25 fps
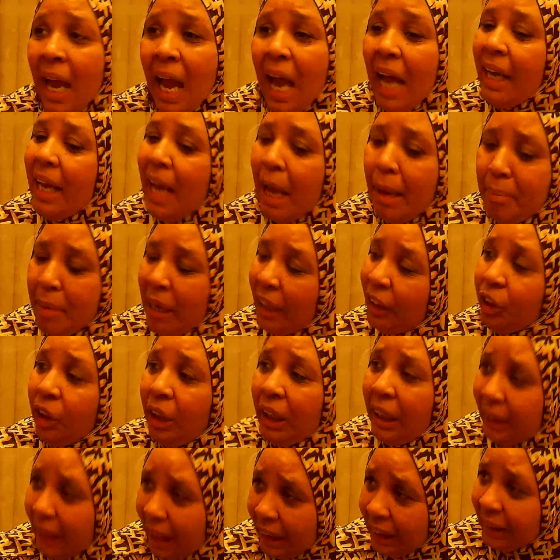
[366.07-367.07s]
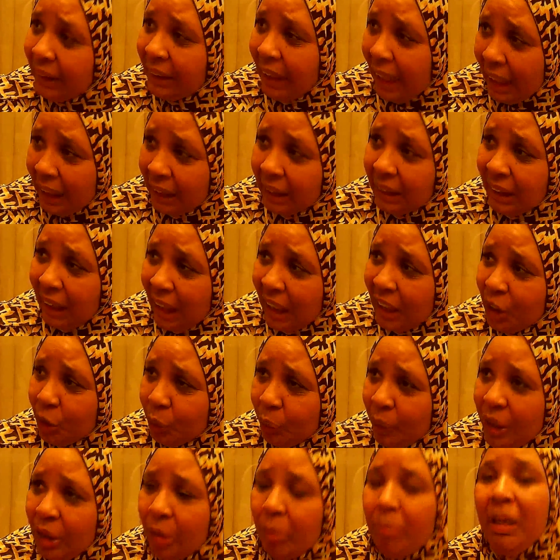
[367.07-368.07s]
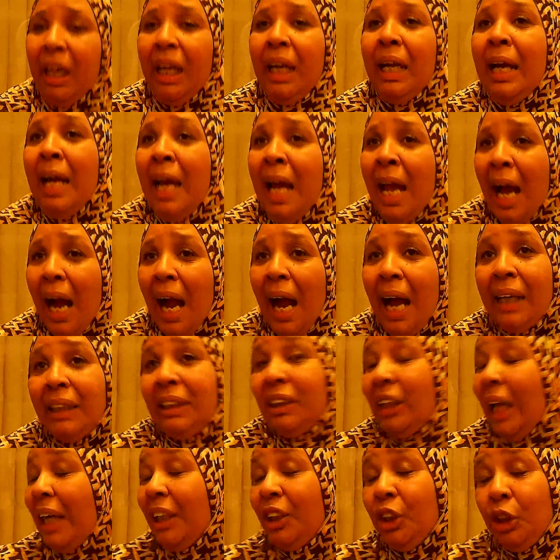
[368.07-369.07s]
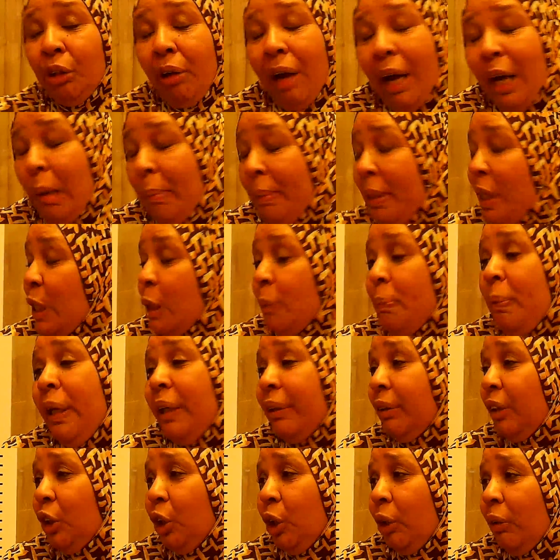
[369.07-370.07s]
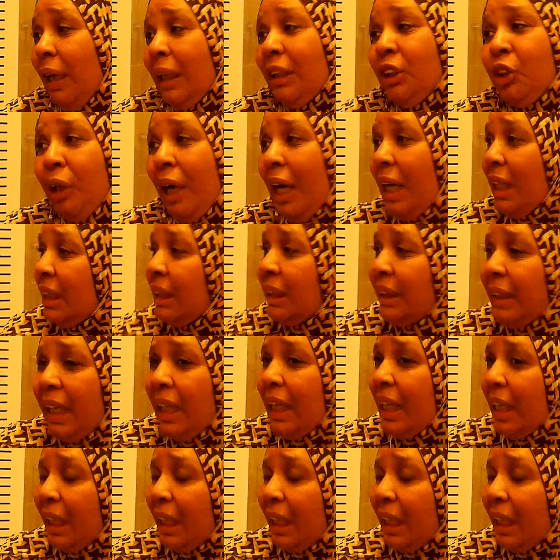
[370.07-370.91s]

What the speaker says: And they make sure that they stay in touch with me. I try to be spiritual. I try to stay in